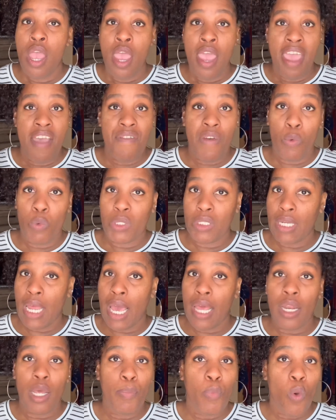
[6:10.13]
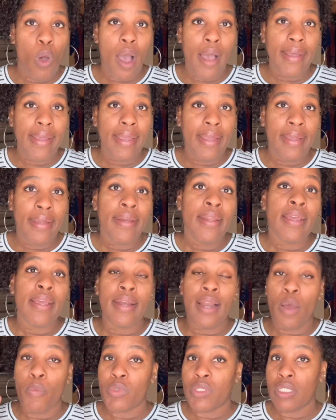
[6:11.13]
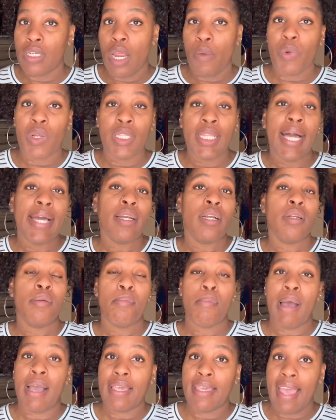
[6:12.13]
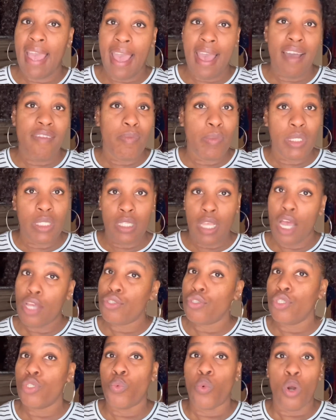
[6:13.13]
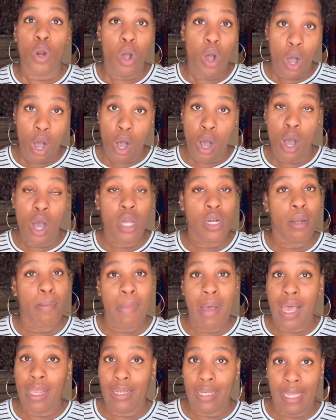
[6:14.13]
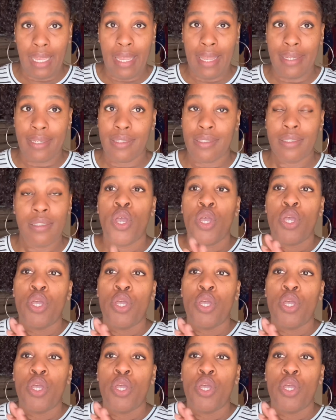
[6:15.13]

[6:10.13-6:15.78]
If I was not up walking and I was in that recliner, my calf massagers were on my legs.